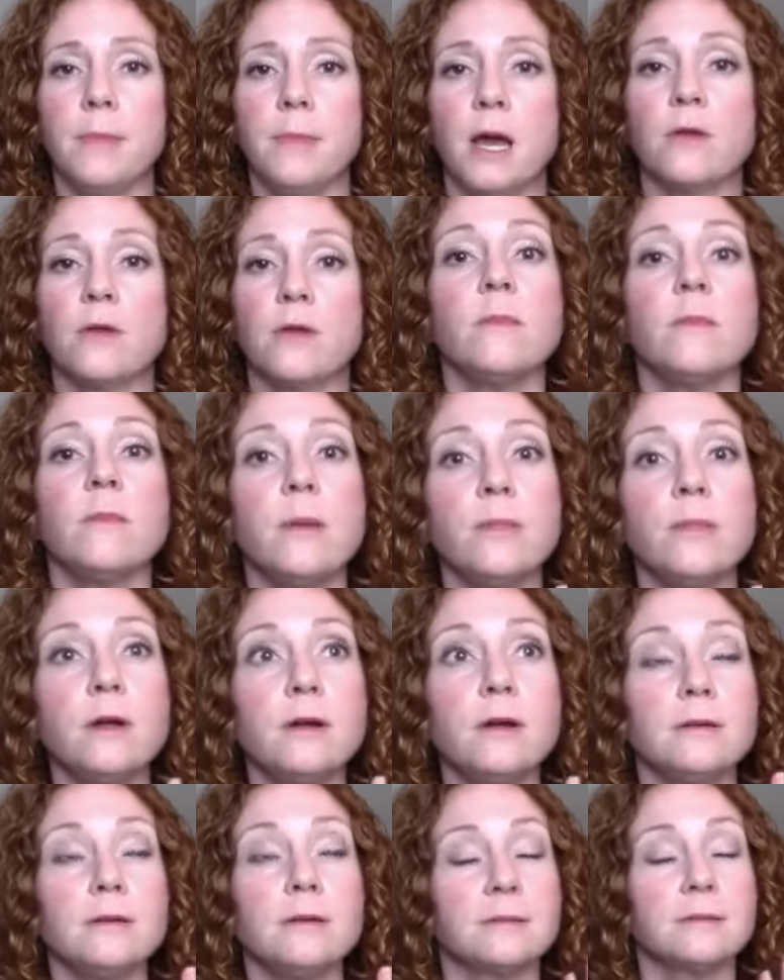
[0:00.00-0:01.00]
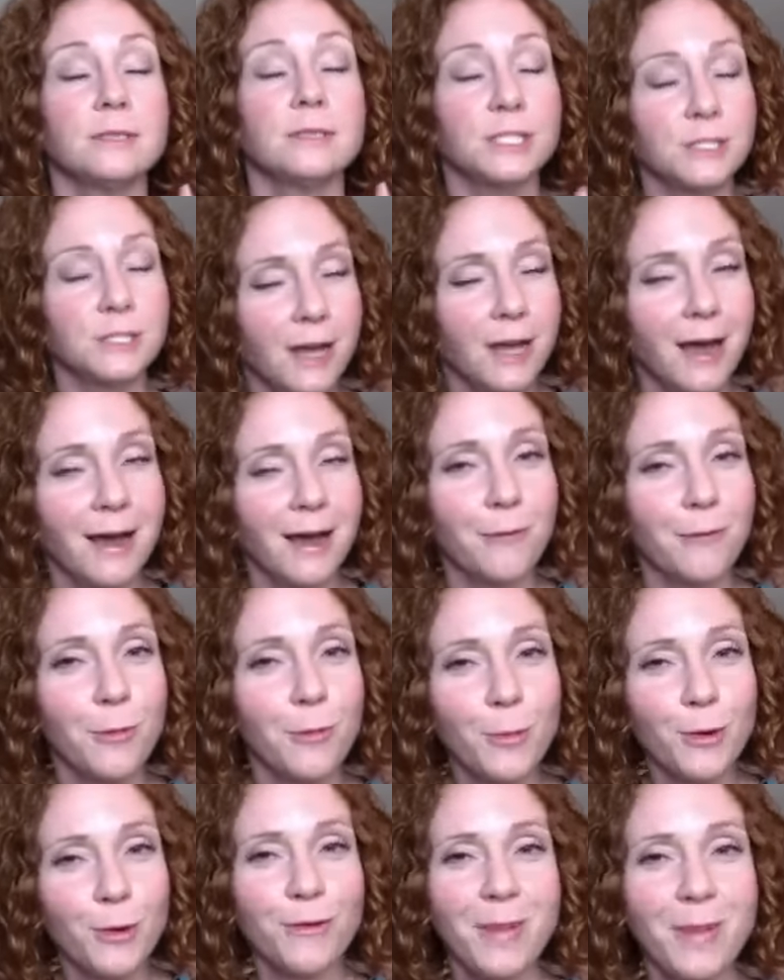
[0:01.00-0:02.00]
Remember, just one
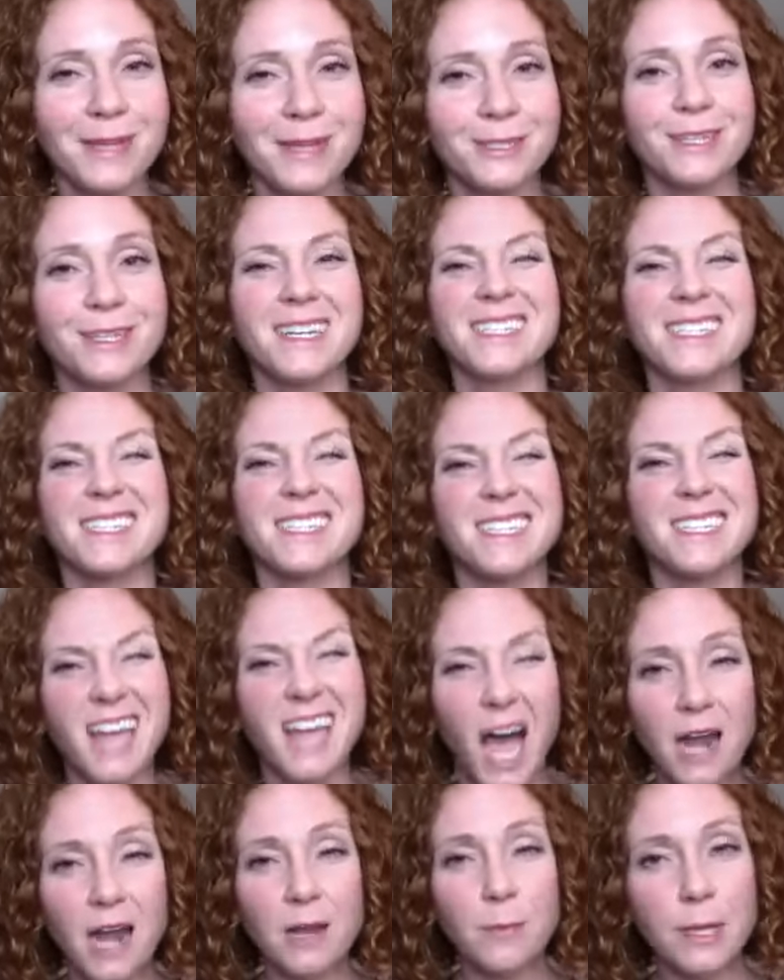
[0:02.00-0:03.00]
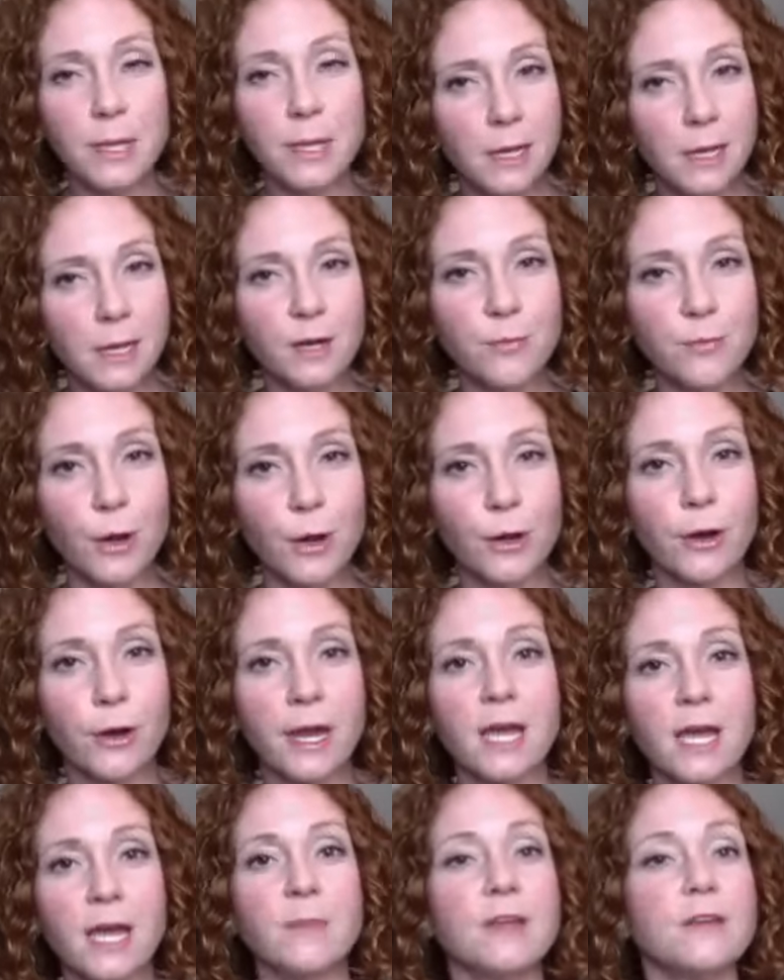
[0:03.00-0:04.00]
more reminder, it's not a beginner
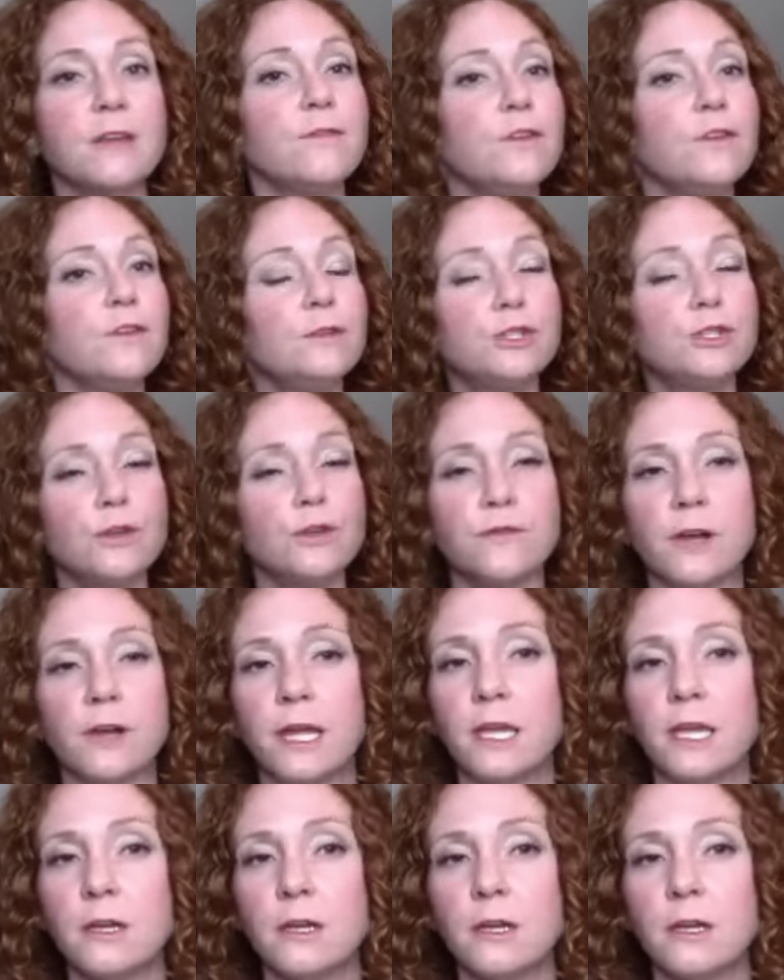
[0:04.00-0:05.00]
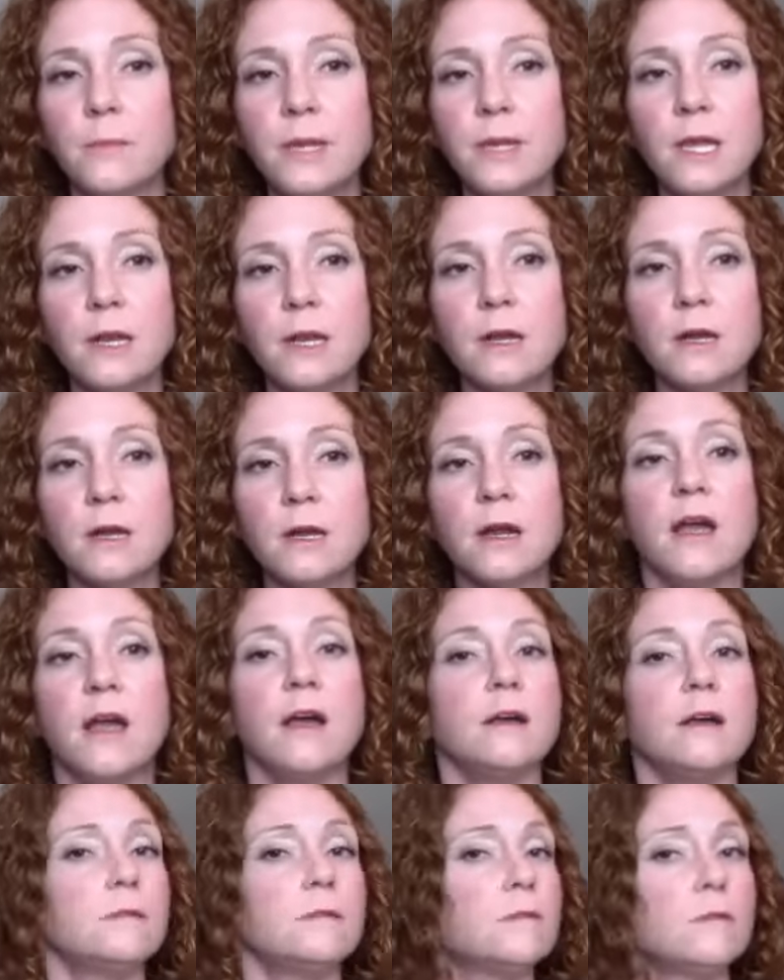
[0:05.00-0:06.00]
program. If you do feel like you're a beginner,
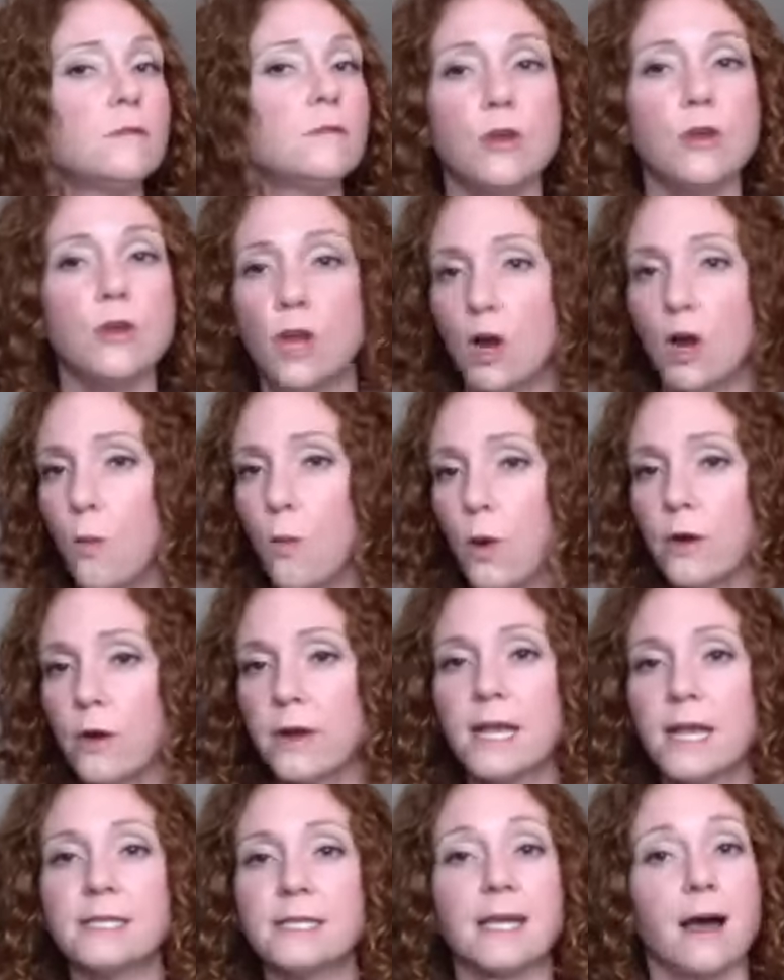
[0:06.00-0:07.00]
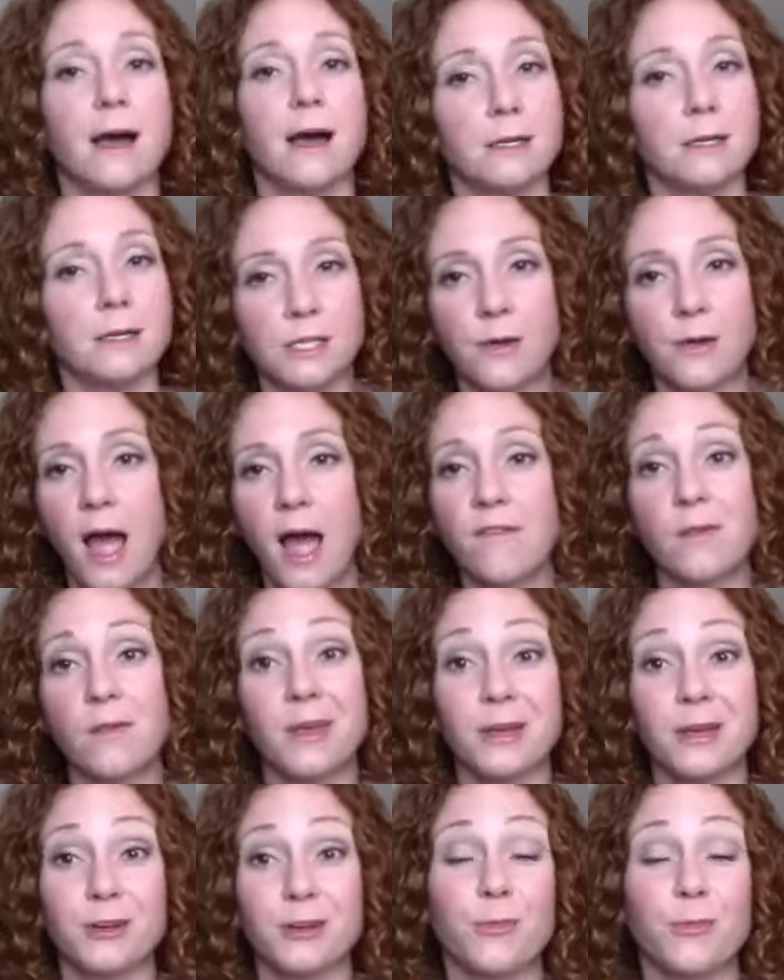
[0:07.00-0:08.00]
no worries. I also have a
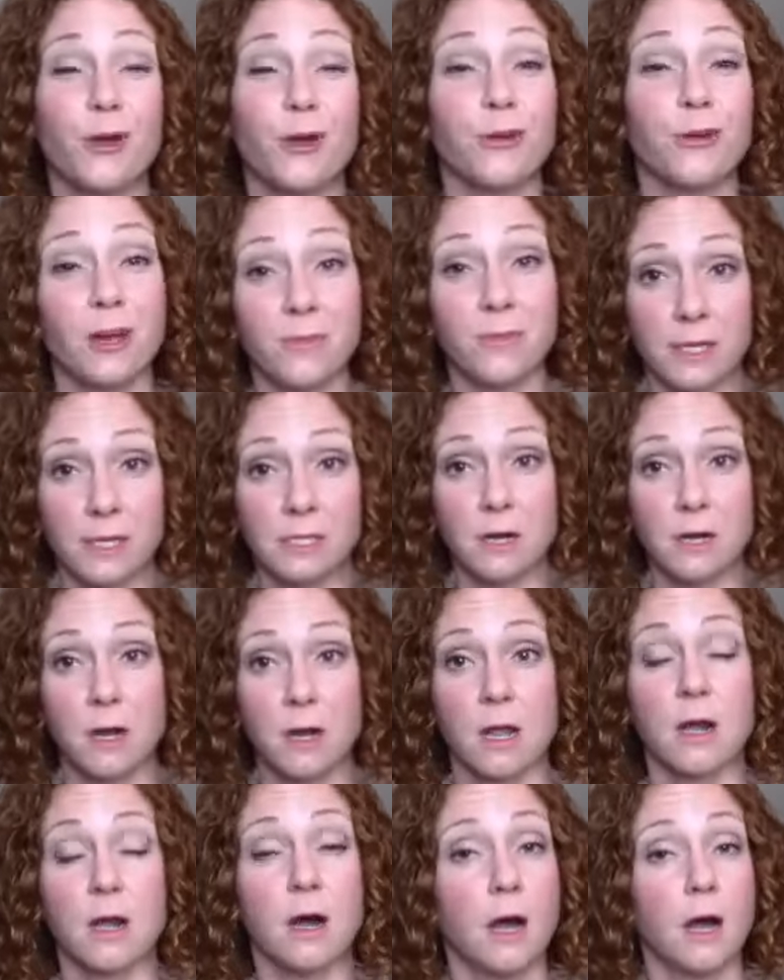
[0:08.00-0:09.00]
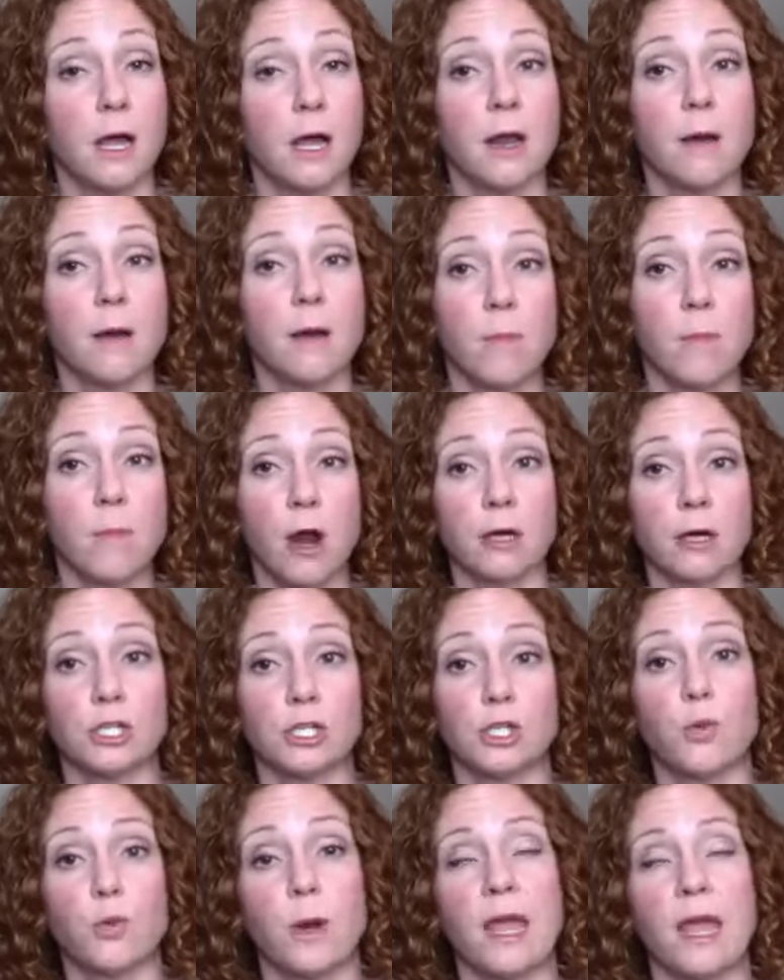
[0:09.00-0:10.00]
beginner program that's starting on
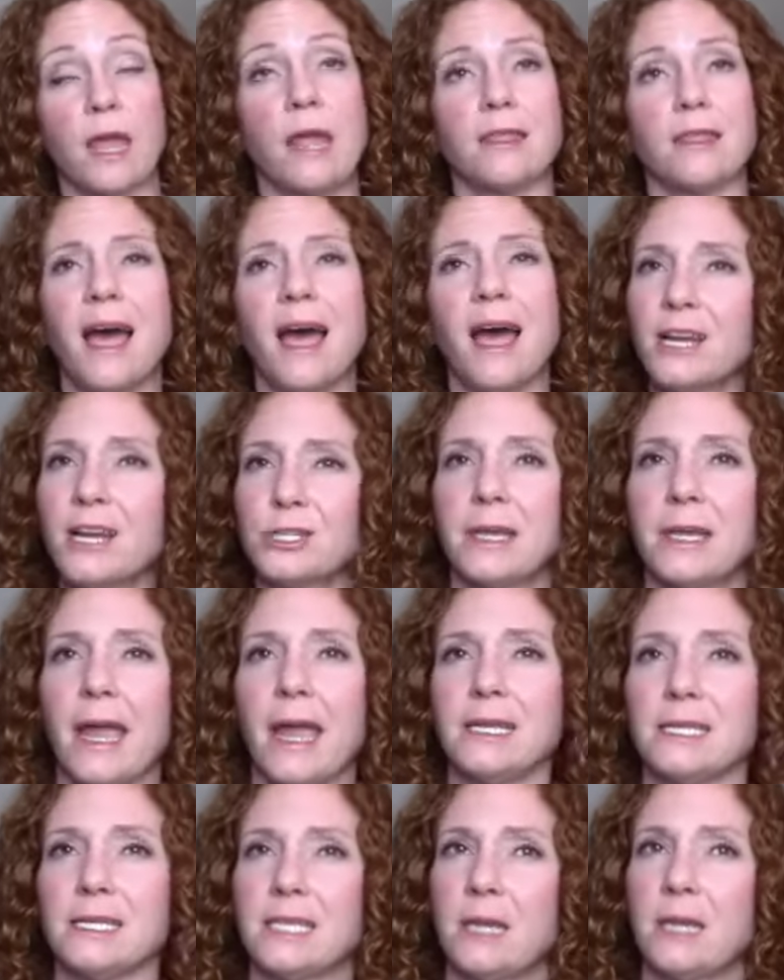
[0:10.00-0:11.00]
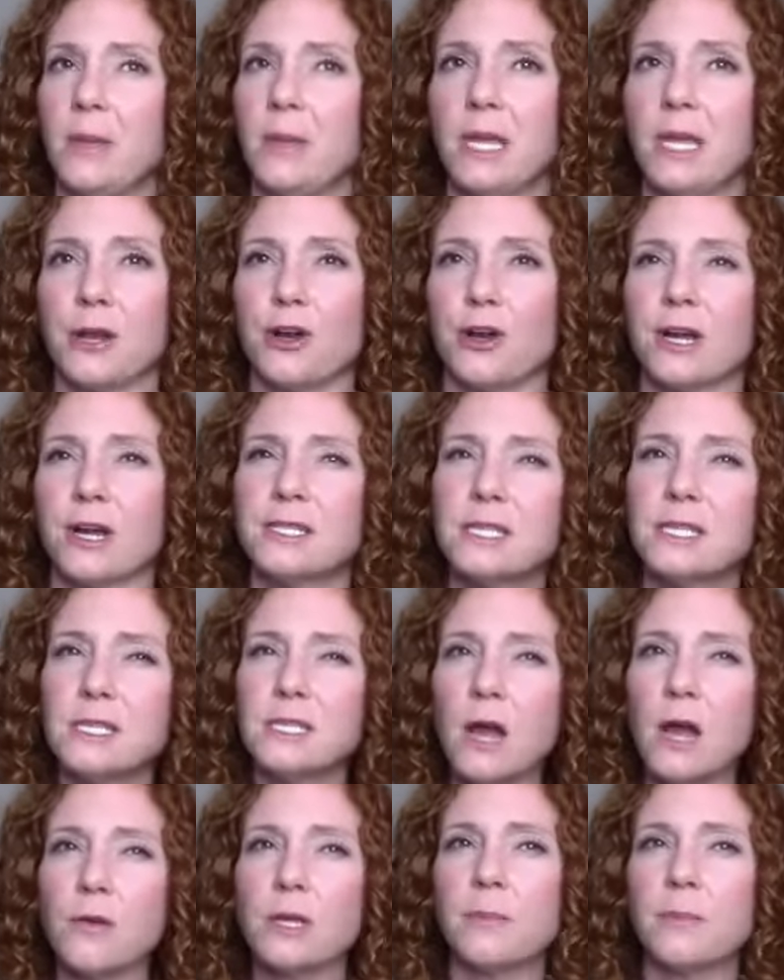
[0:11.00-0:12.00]
March 28th. I actually hate to say beginner because it's
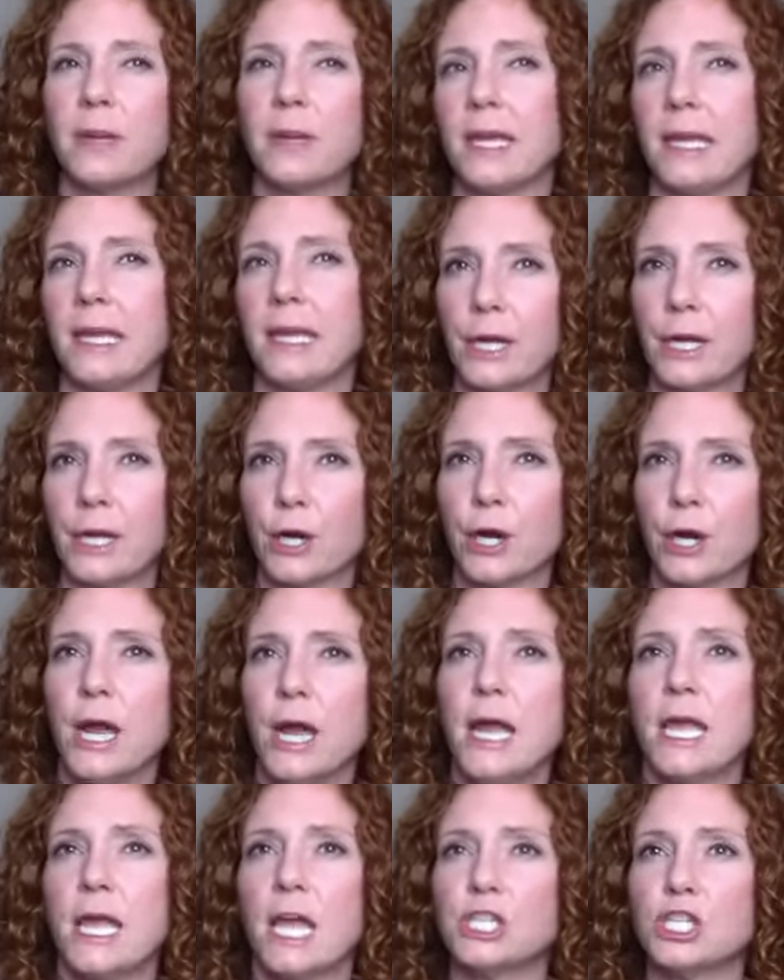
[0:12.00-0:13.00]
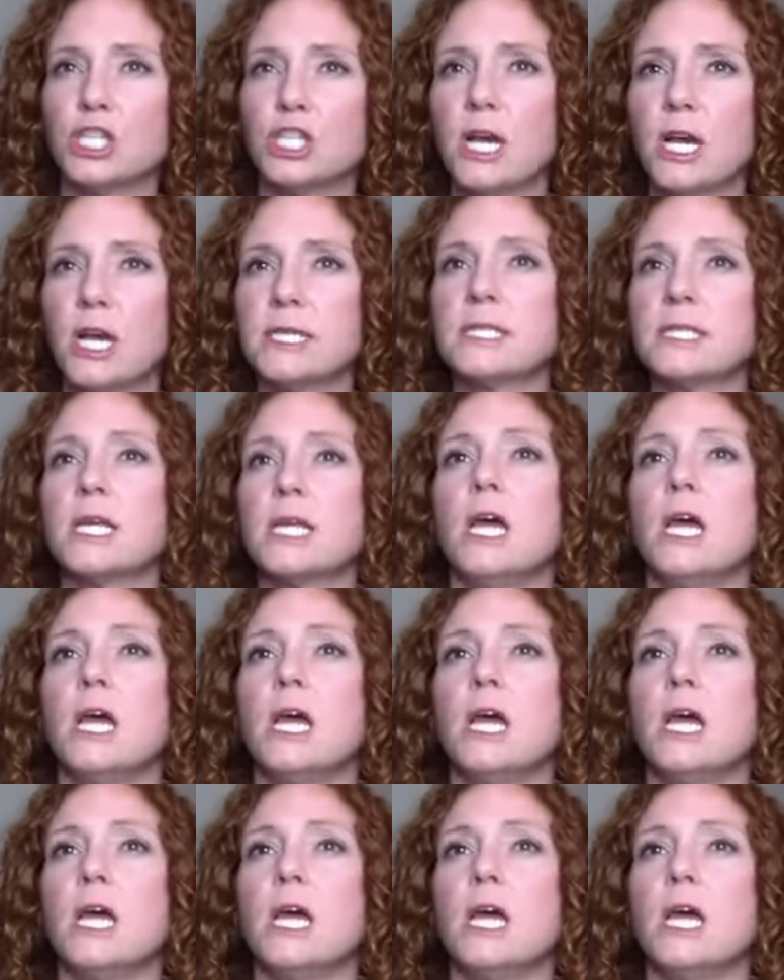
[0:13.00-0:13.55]
not really beginner. It's just